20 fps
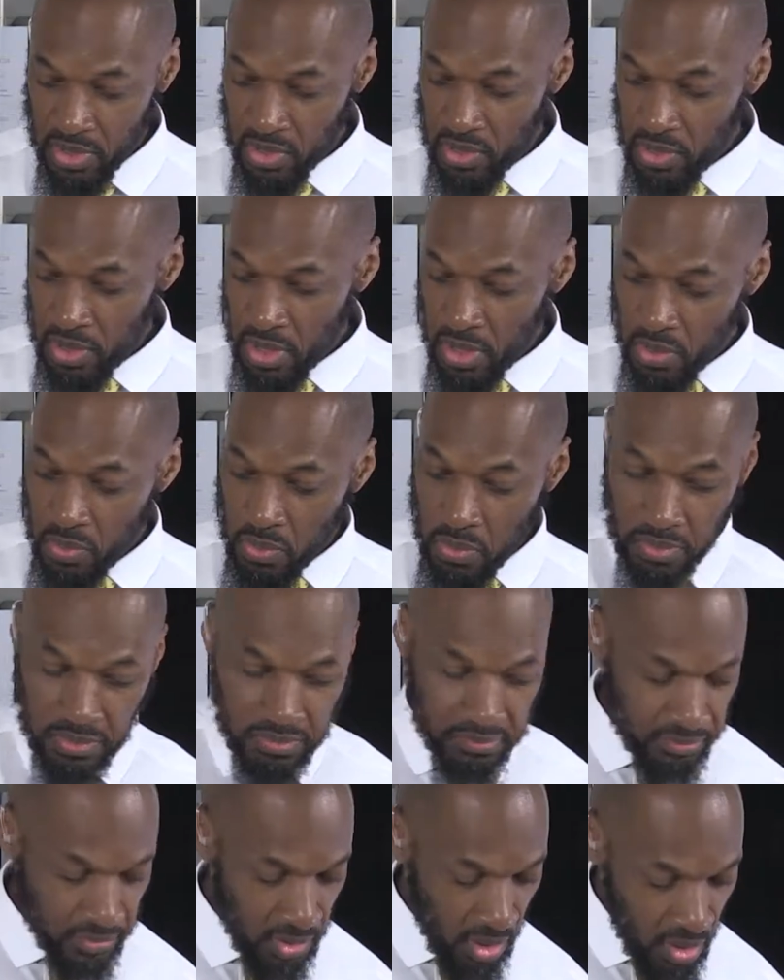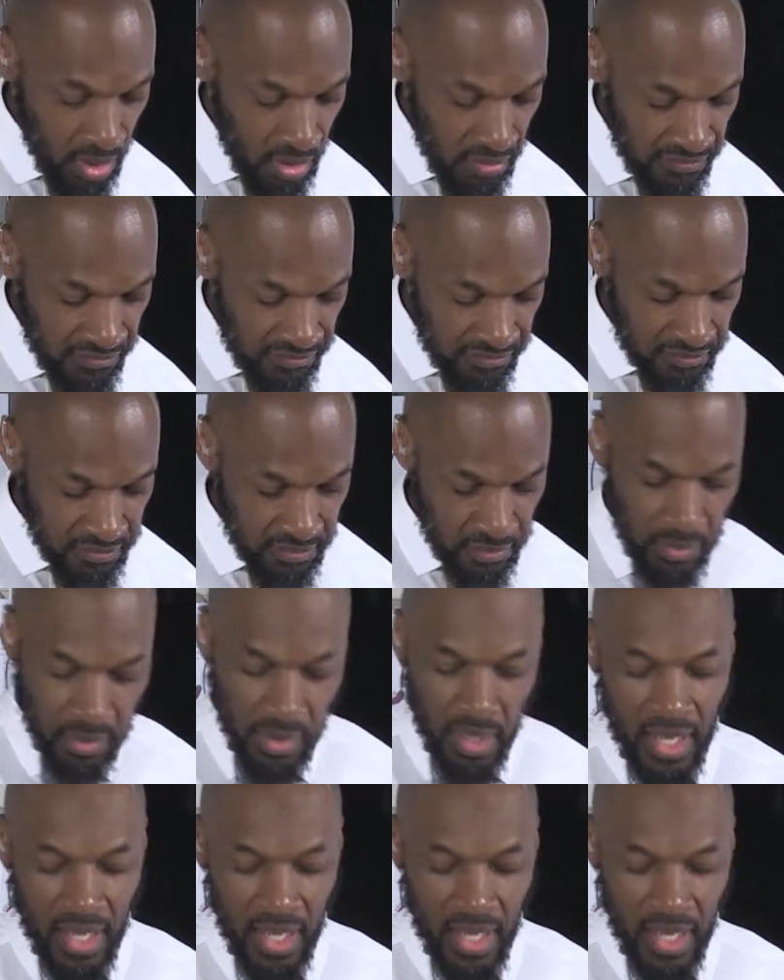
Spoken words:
quart of. Well,